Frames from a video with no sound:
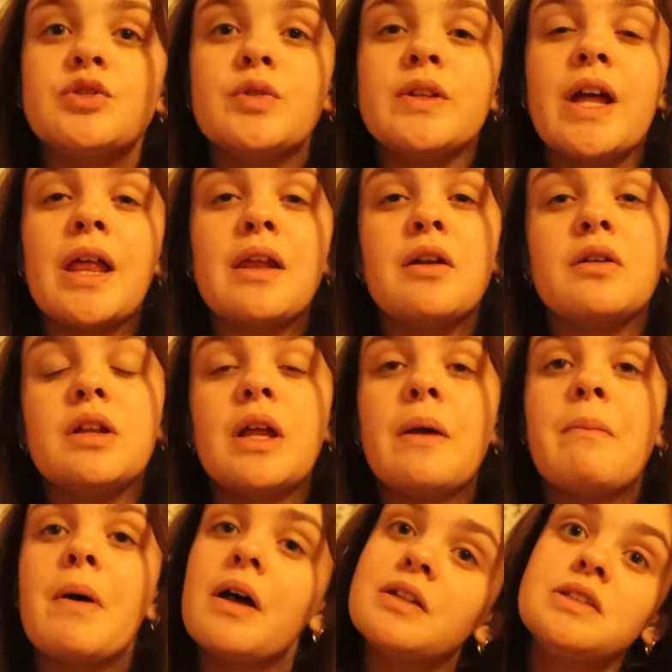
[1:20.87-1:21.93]
enjoyed that little
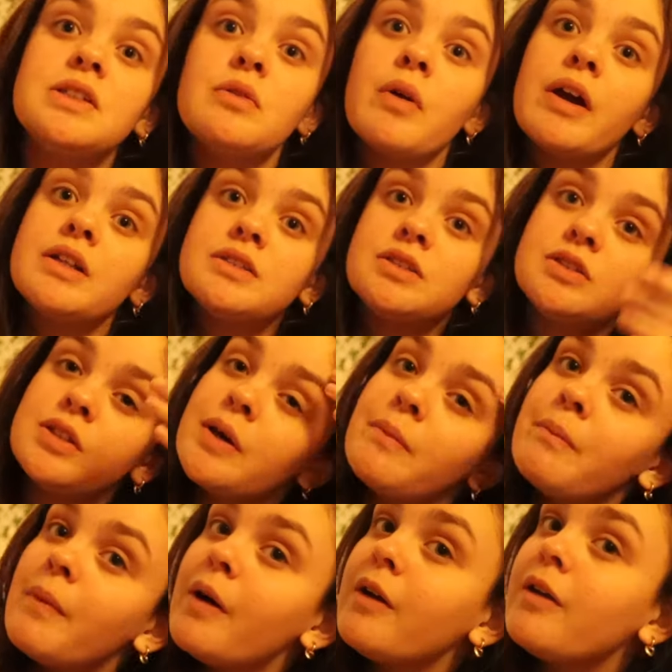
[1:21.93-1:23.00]
clip. I'll see you guys
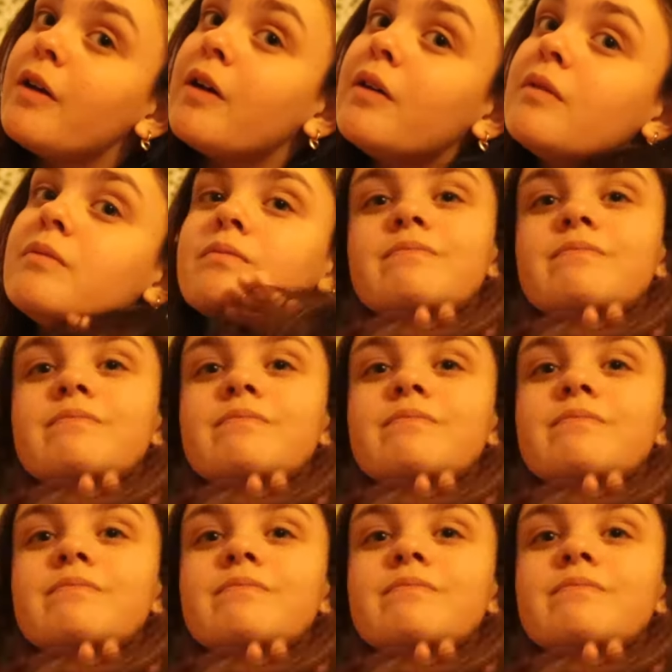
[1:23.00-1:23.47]
tomorrow.